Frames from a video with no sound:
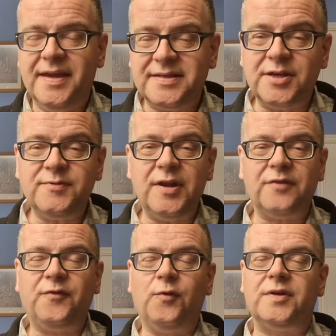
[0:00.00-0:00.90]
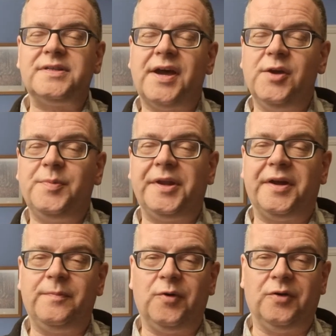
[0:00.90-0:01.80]
So as we look forward to opening
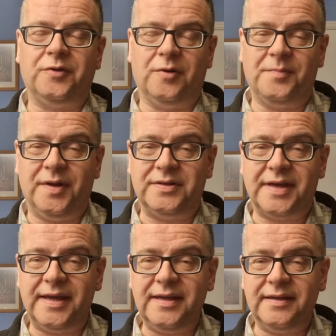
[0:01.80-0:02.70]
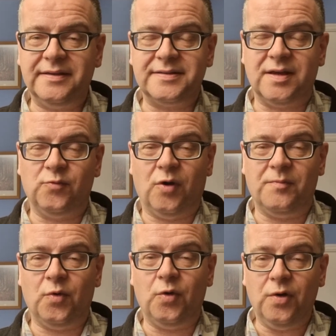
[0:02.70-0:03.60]
up on Monday somewhat
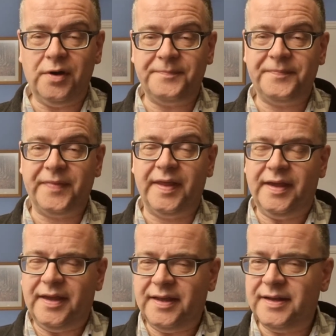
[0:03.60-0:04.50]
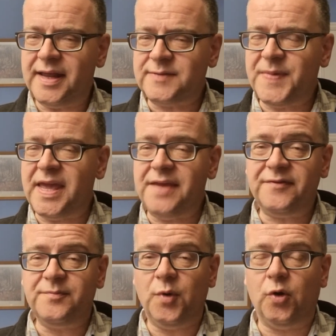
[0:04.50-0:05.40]
more, let's be
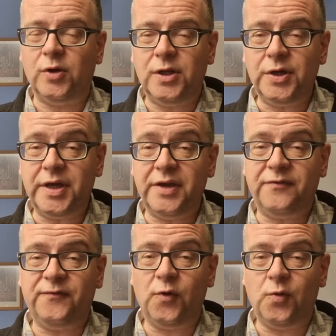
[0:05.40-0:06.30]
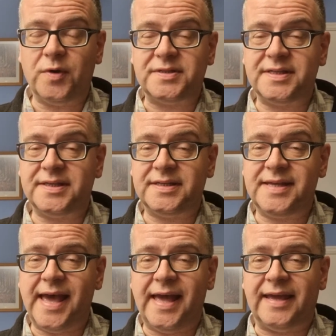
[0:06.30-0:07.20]
even more looking forward to the
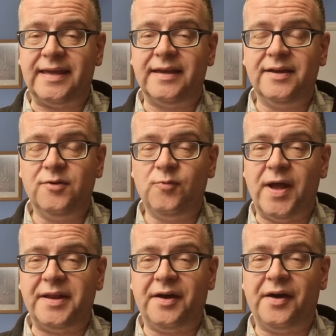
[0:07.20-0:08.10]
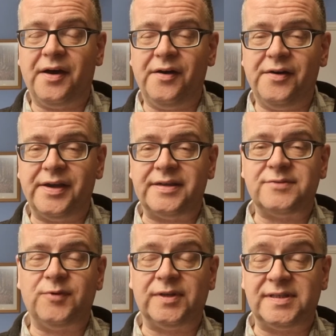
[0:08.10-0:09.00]
day when our
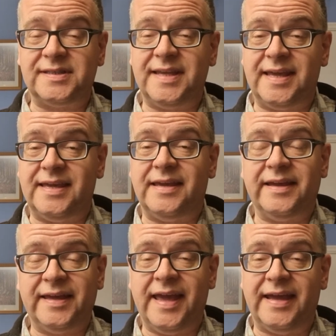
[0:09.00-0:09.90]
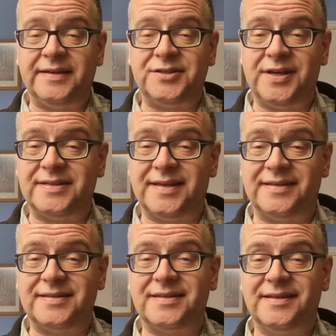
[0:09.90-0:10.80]
eyes will see King
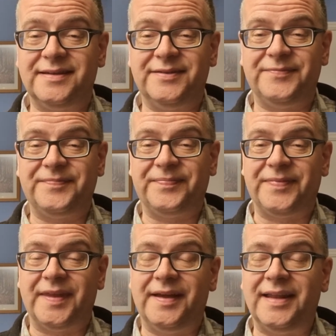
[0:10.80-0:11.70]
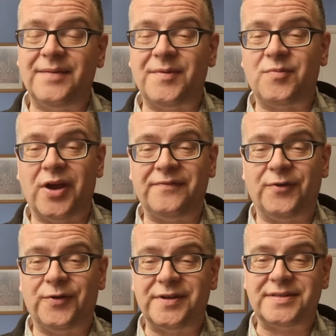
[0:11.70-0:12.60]
Jesus. Let me pray
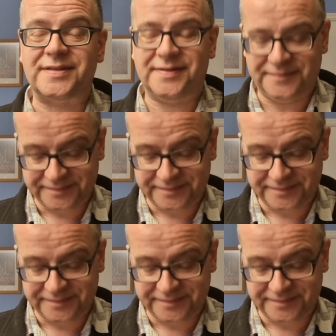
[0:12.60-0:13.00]
for us.